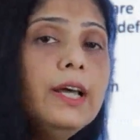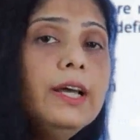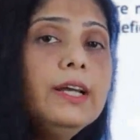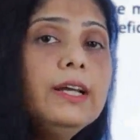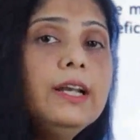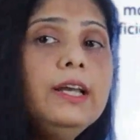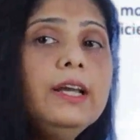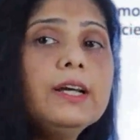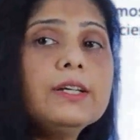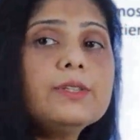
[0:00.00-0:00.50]

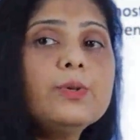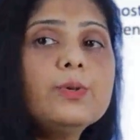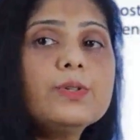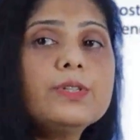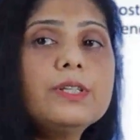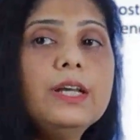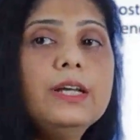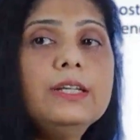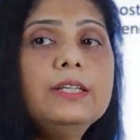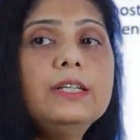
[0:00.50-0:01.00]
likely
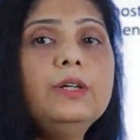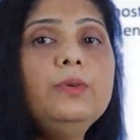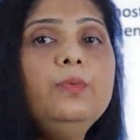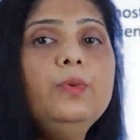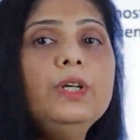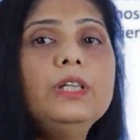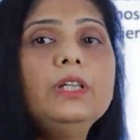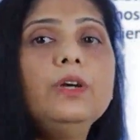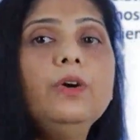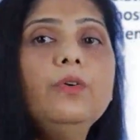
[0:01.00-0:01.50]
associated
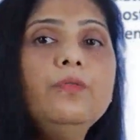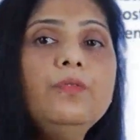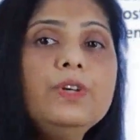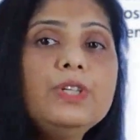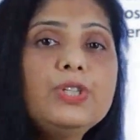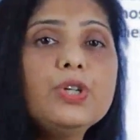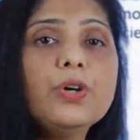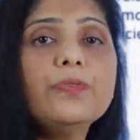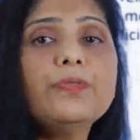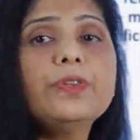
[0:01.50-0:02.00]
with
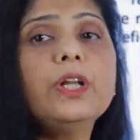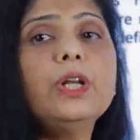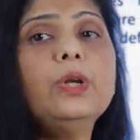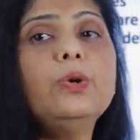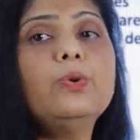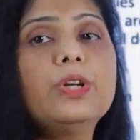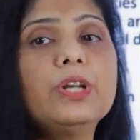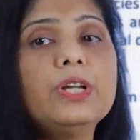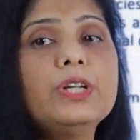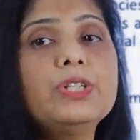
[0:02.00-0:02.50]
which of the
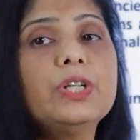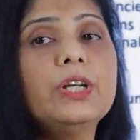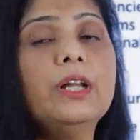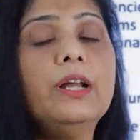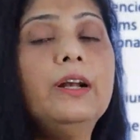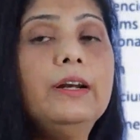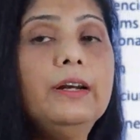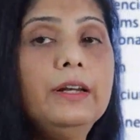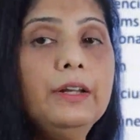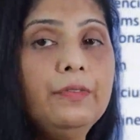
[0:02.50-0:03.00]

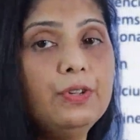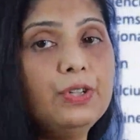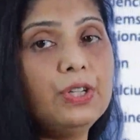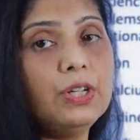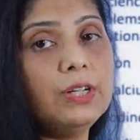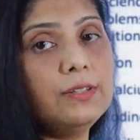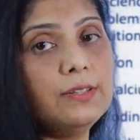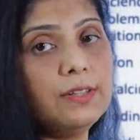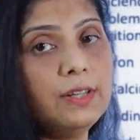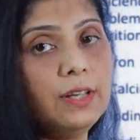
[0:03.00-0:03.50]
nutritional
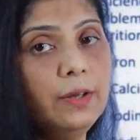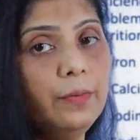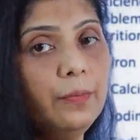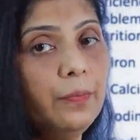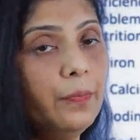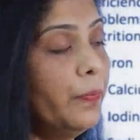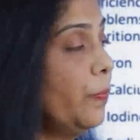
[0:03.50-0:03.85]
deficiency?